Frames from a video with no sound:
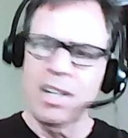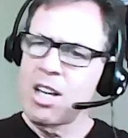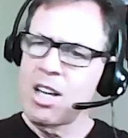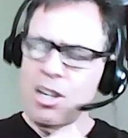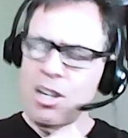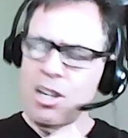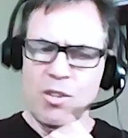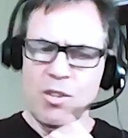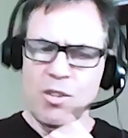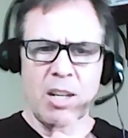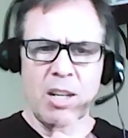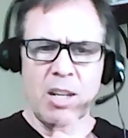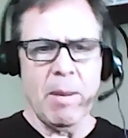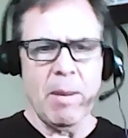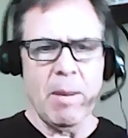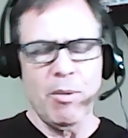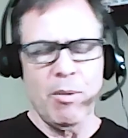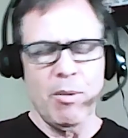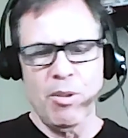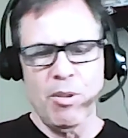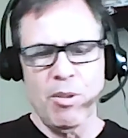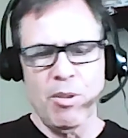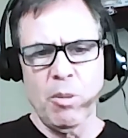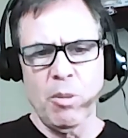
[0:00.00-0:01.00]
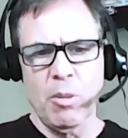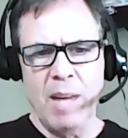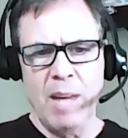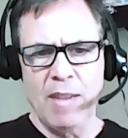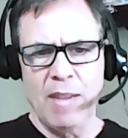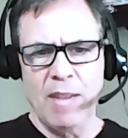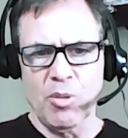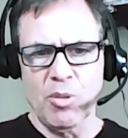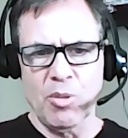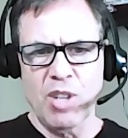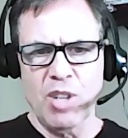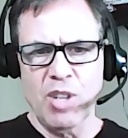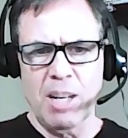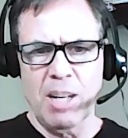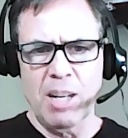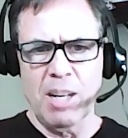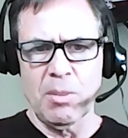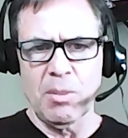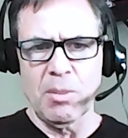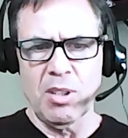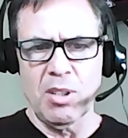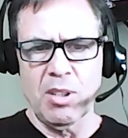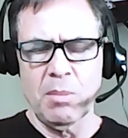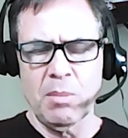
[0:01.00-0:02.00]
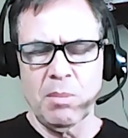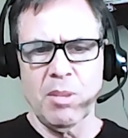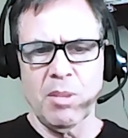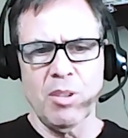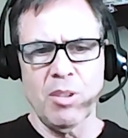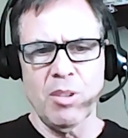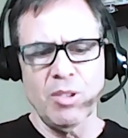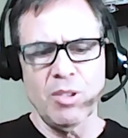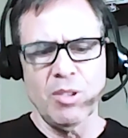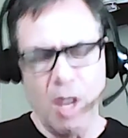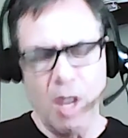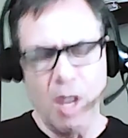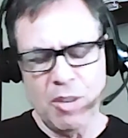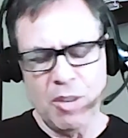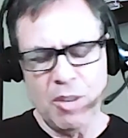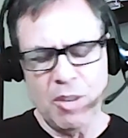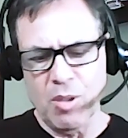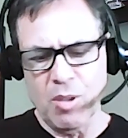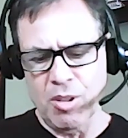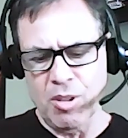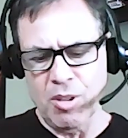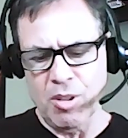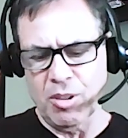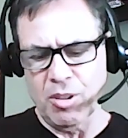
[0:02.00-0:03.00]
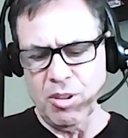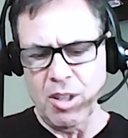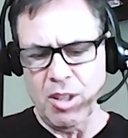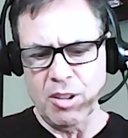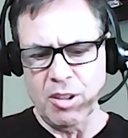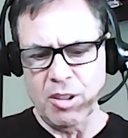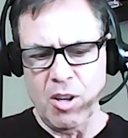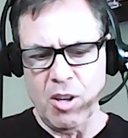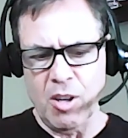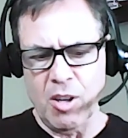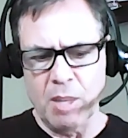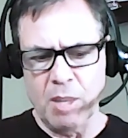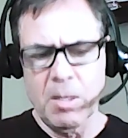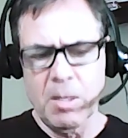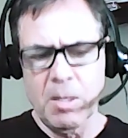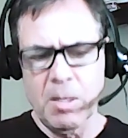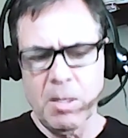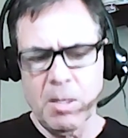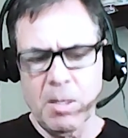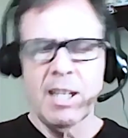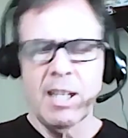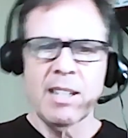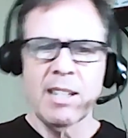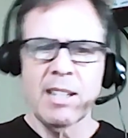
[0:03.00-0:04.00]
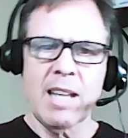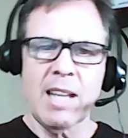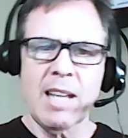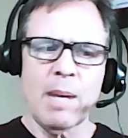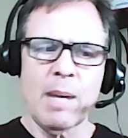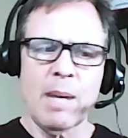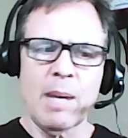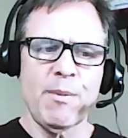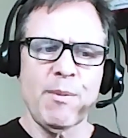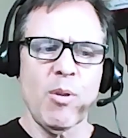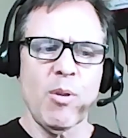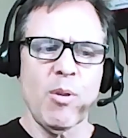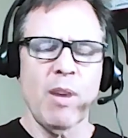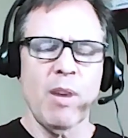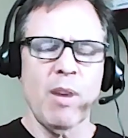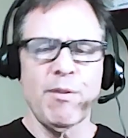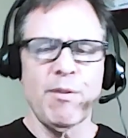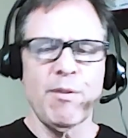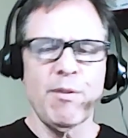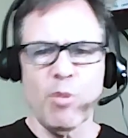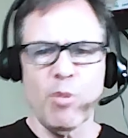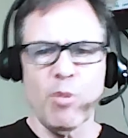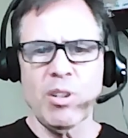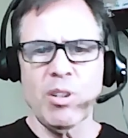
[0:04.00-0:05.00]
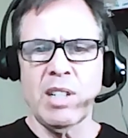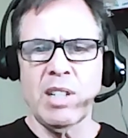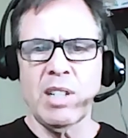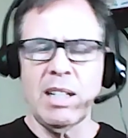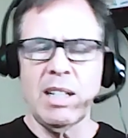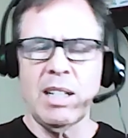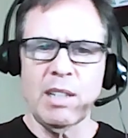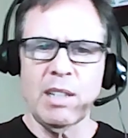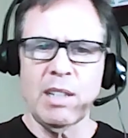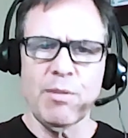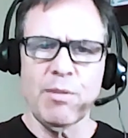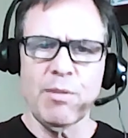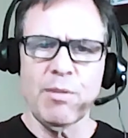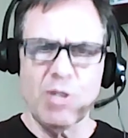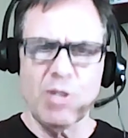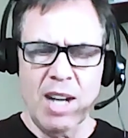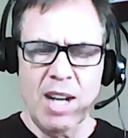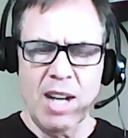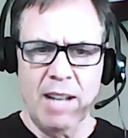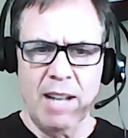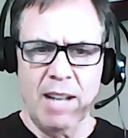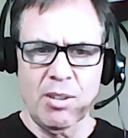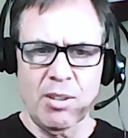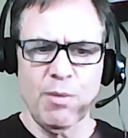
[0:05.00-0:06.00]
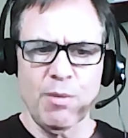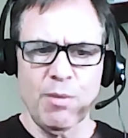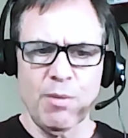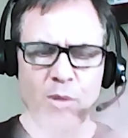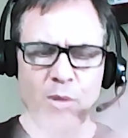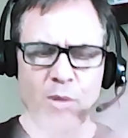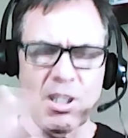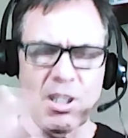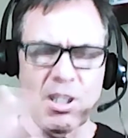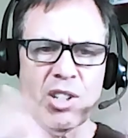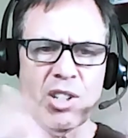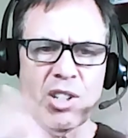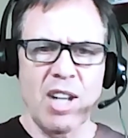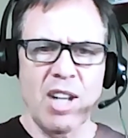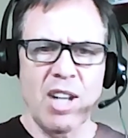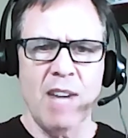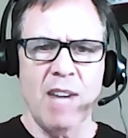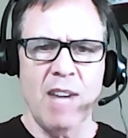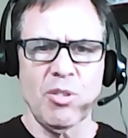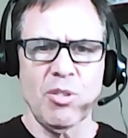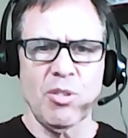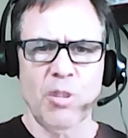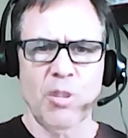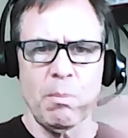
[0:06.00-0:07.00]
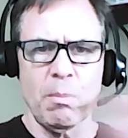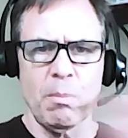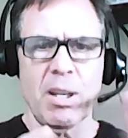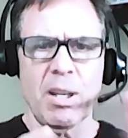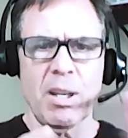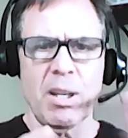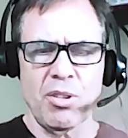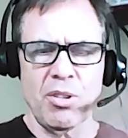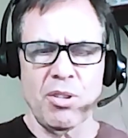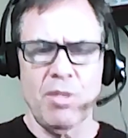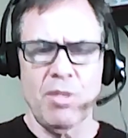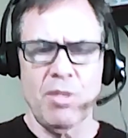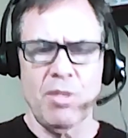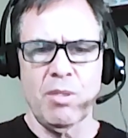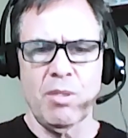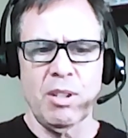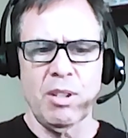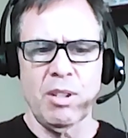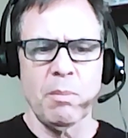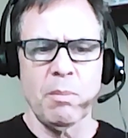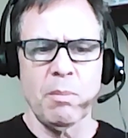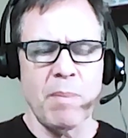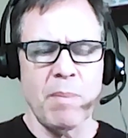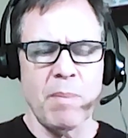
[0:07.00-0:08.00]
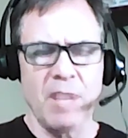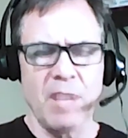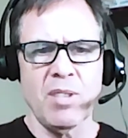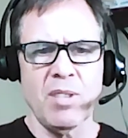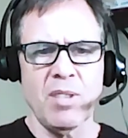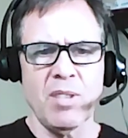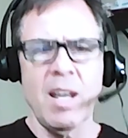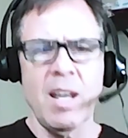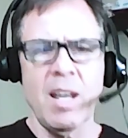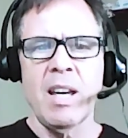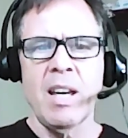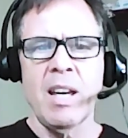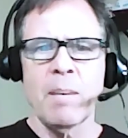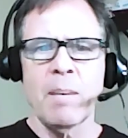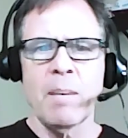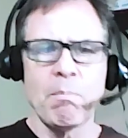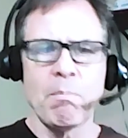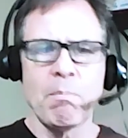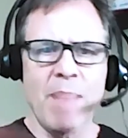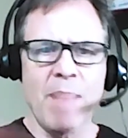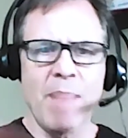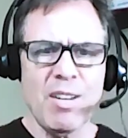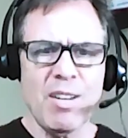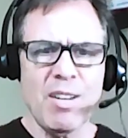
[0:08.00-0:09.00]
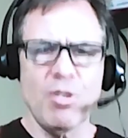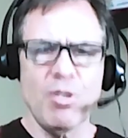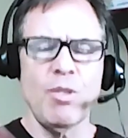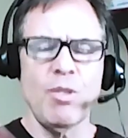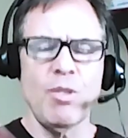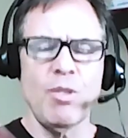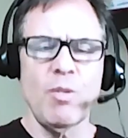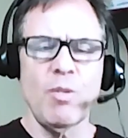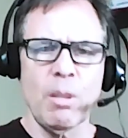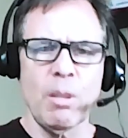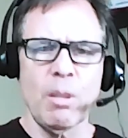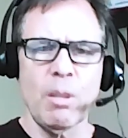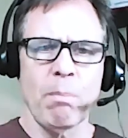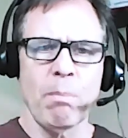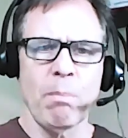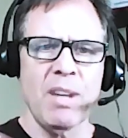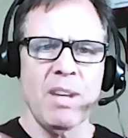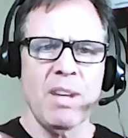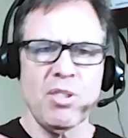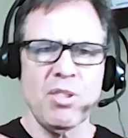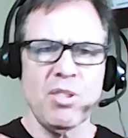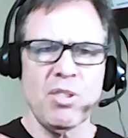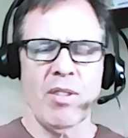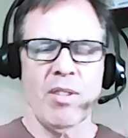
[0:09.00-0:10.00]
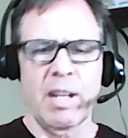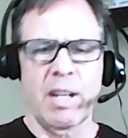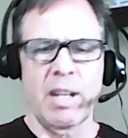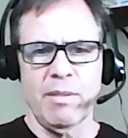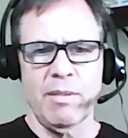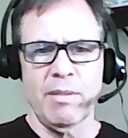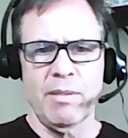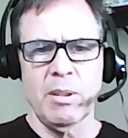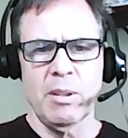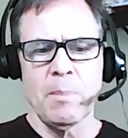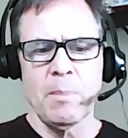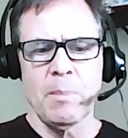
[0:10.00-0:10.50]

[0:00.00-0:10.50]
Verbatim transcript: You're come out with your own national championship. Go to drelko.com, sign up for our 14 different challenges, 14 challenges to the best you, the best, best you, and the best year ever.